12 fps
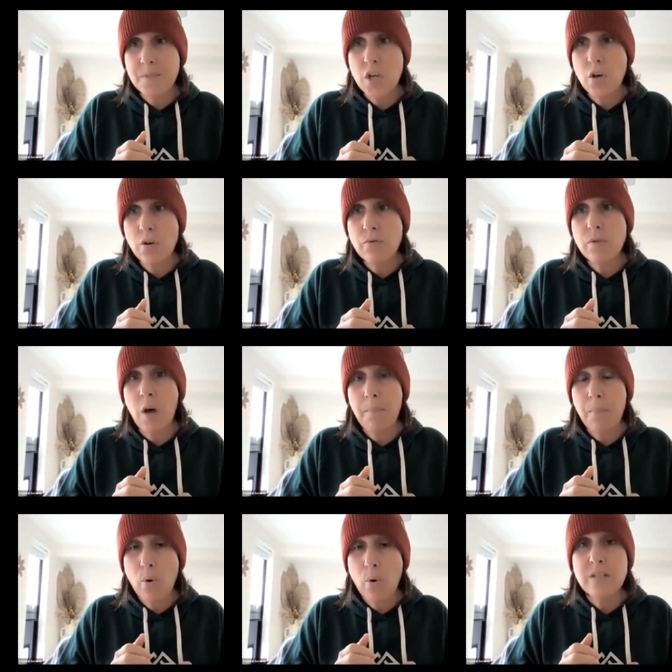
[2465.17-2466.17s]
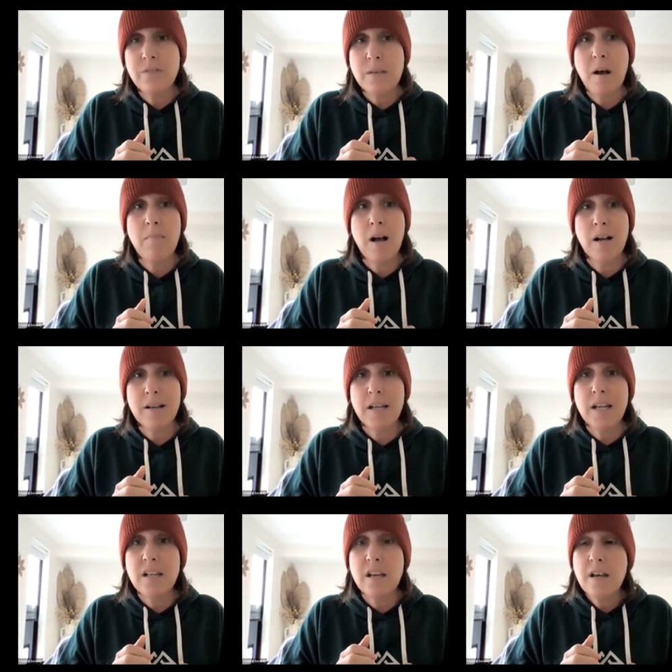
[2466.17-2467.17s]
So the point of email
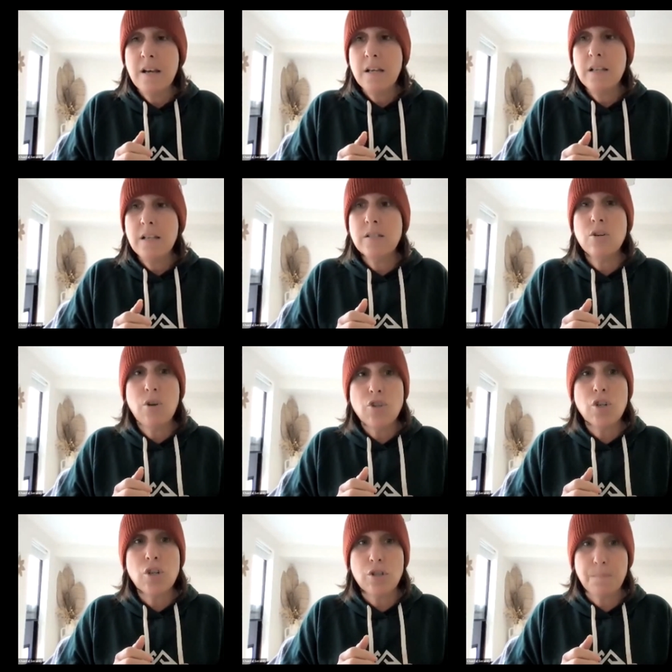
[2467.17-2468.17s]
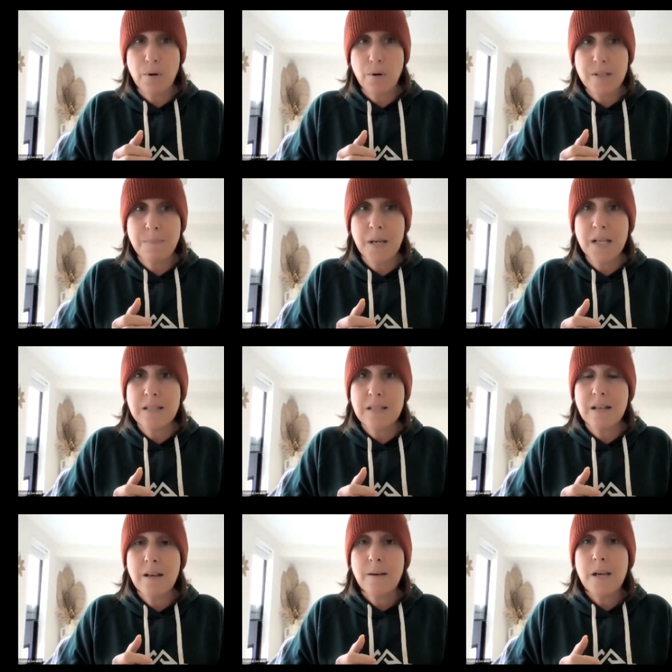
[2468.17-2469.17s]
marketing is to nurture those
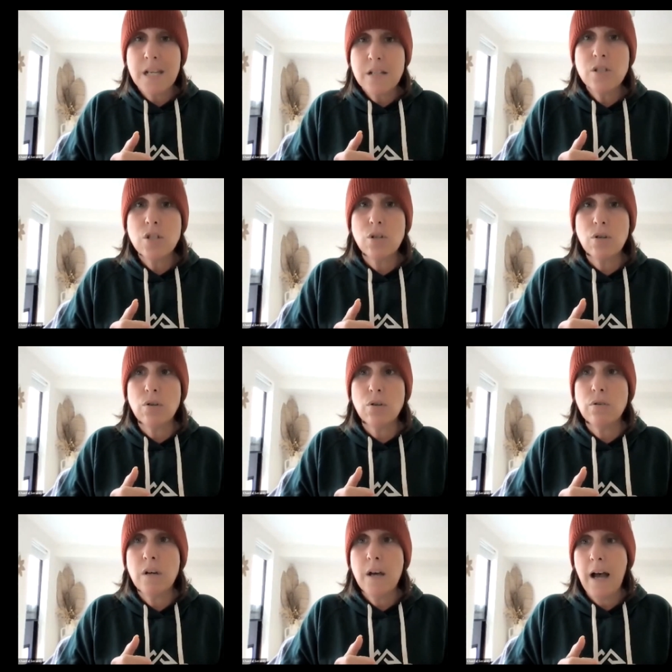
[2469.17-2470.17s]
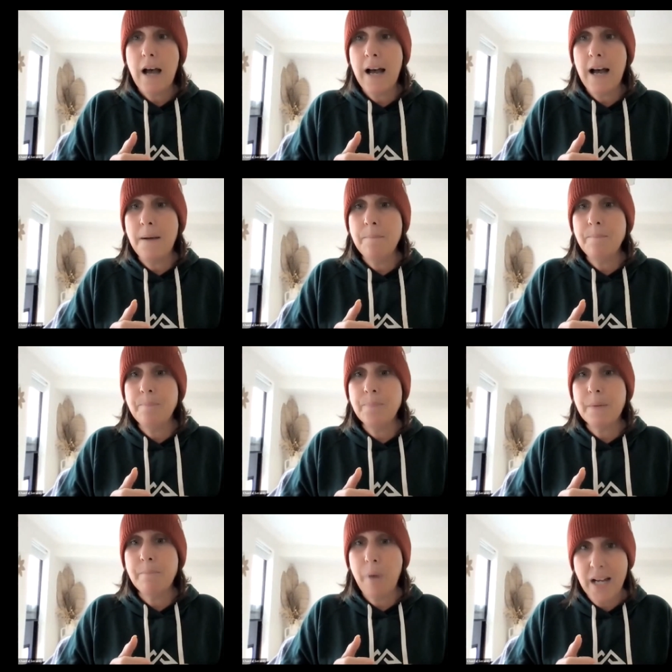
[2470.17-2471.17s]
prospects into
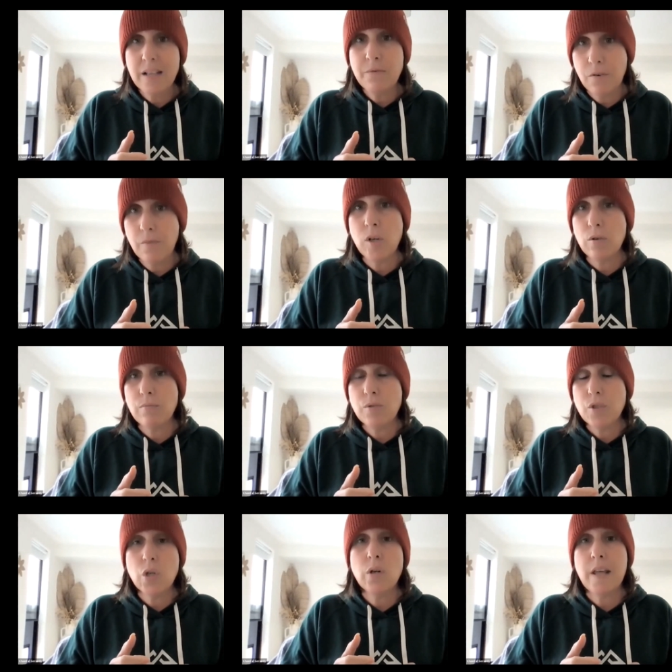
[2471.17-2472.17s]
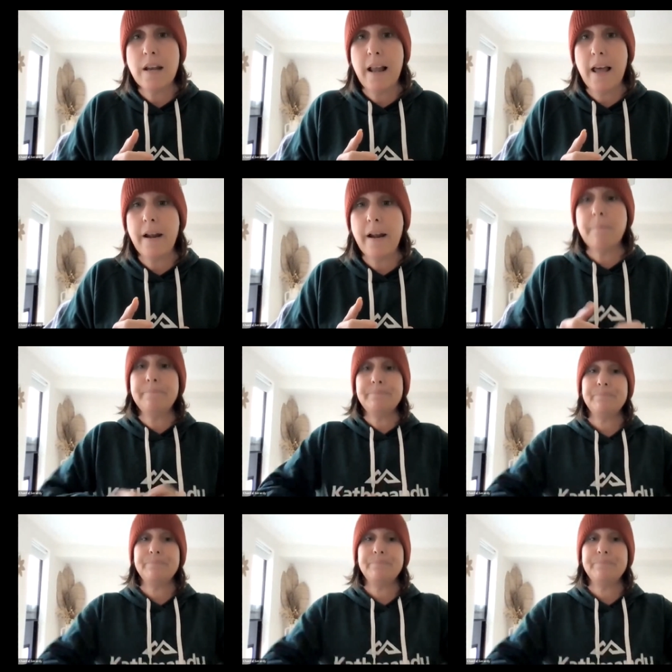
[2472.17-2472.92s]
buying from you sooner than later.